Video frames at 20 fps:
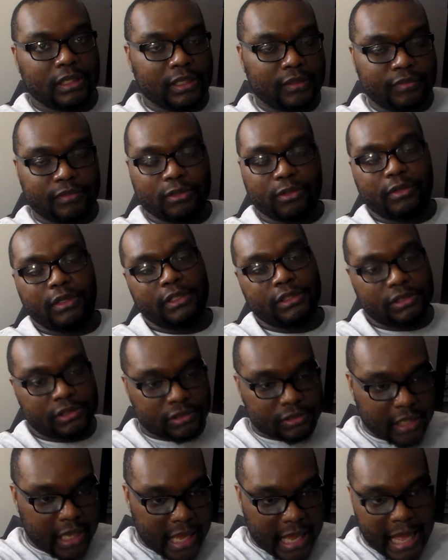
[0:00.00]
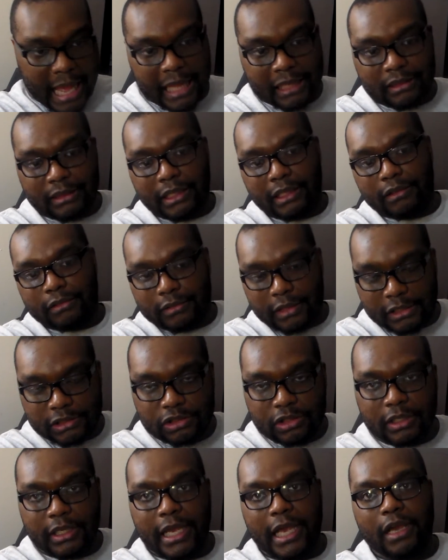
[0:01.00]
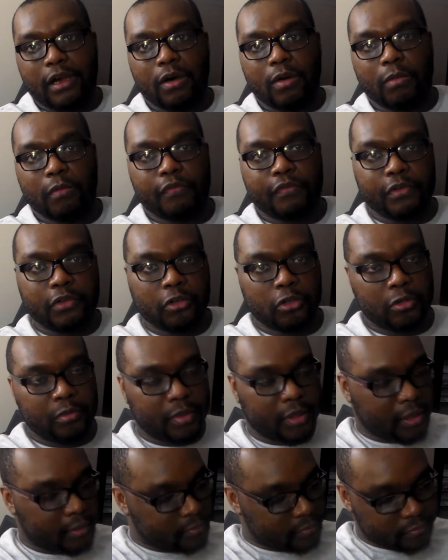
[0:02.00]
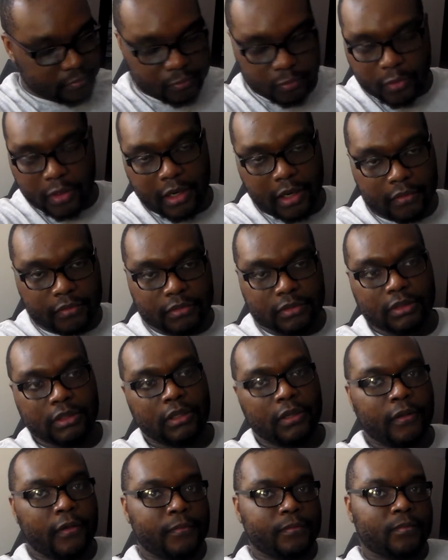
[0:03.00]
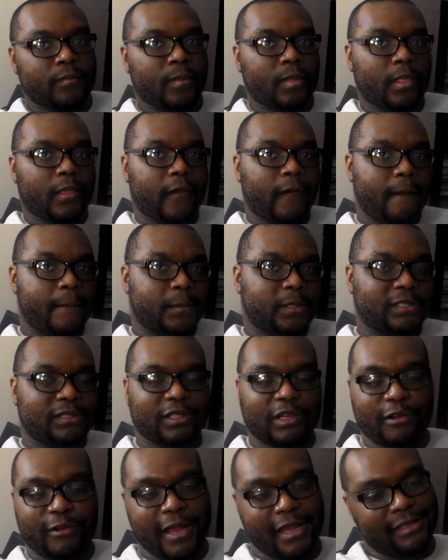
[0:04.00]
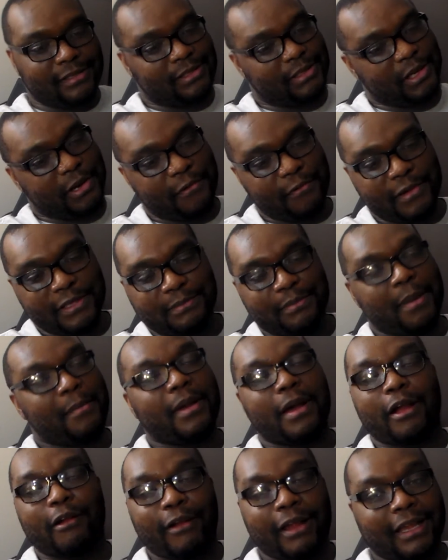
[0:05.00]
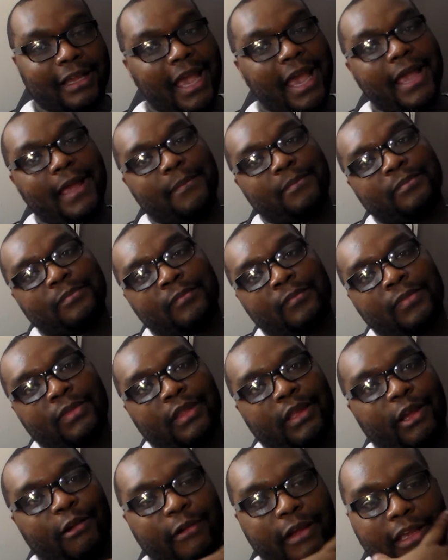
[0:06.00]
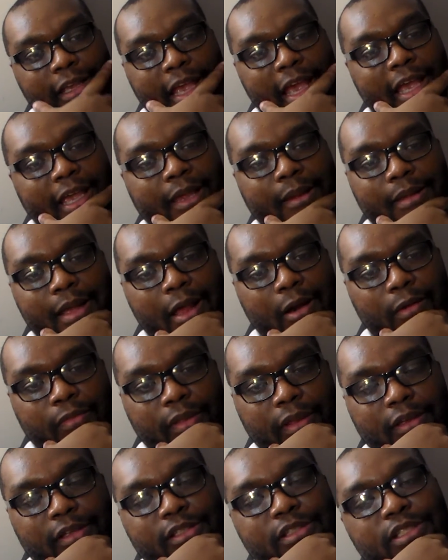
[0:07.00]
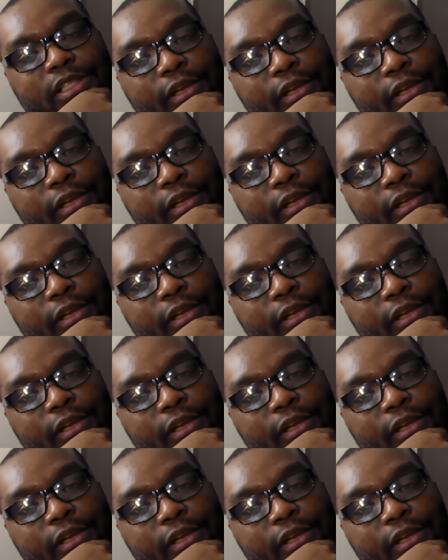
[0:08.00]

even though I think they should have had home field, but whatever. Just a great series, man. A great game. Great game. I don't think the